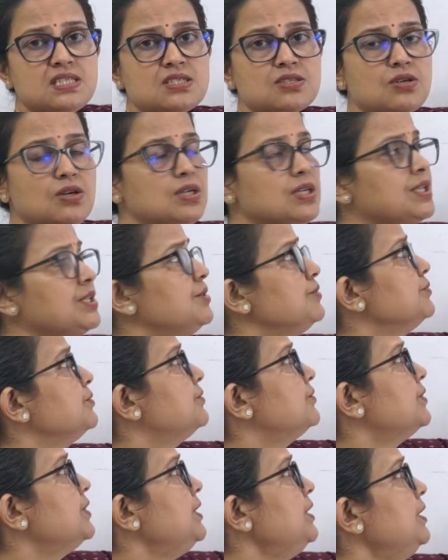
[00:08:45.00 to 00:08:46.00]
is called
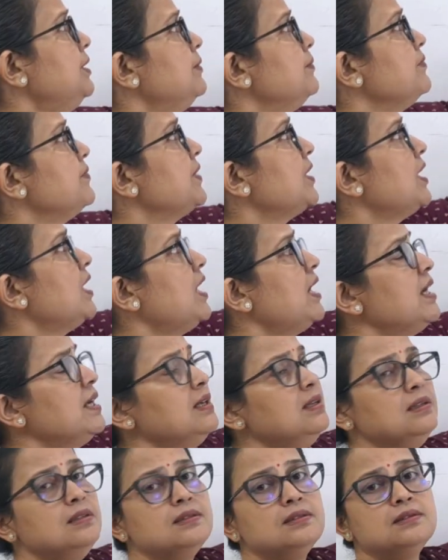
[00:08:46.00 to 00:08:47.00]
Q3,
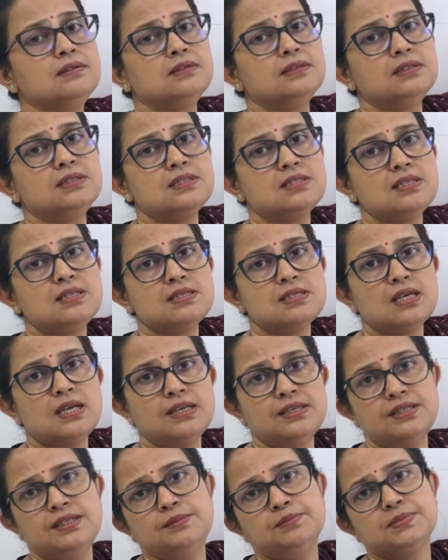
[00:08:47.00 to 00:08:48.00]
and this is
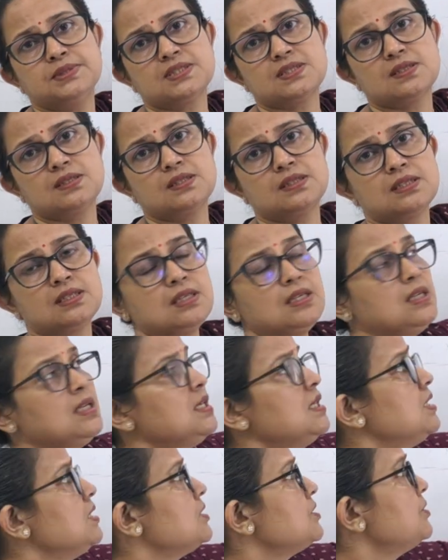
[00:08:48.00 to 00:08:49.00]
100%.
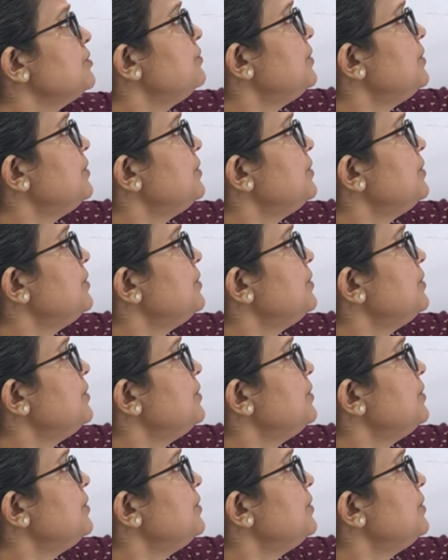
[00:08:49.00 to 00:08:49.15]
So